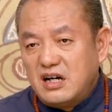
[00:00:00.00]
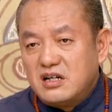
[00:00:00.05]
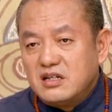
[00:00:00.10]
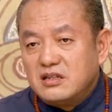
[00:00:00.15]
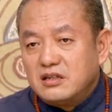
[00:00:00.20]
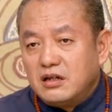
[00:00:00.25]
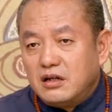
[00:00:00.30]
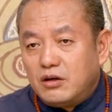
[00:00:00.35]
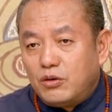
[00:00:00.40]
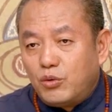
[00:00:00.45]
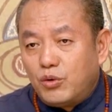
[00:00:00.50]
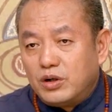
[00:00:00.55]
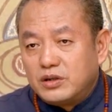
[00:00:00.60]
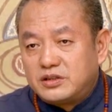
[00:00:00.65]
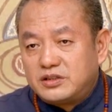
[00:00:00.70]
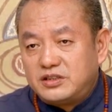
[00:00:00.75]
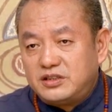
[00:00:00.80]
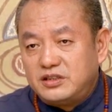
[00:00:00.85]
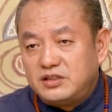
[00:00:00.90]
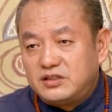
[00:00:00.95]
So when I'm
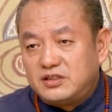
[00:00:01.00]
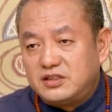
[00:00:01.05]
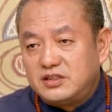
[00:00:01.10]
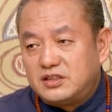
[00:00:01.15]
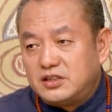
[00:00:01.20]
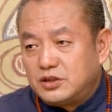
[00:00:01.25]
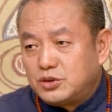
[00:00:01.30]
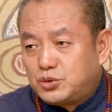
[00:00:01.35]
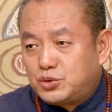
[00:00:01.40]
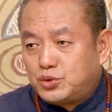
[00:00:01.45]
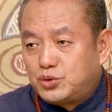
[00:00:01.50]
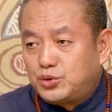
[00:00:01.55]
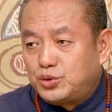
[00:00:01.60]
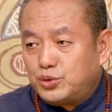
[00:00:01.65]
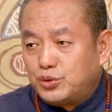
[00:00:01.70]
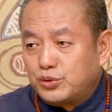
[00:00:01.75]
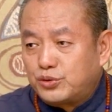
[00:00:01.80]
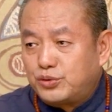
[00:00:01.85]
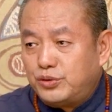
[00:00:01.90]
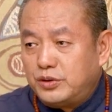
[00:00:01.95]
actively
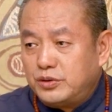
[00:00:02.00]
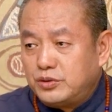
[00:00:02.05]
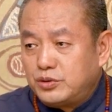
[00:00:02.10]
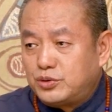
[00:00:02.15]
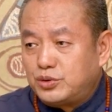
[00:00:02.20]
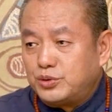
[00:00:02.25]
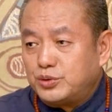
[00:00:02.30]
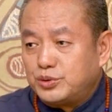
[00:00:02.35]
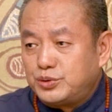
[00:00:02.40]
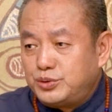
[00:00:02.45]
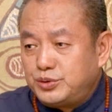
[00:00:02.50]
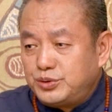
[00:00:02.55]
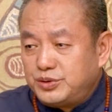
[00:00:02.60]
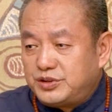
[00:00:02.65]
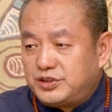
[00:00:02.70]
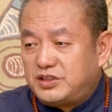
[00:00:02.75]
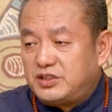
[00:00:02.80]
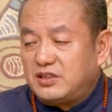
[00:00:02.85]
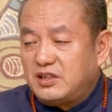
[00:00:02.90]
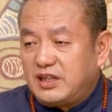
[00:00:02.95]
saving and accumulating,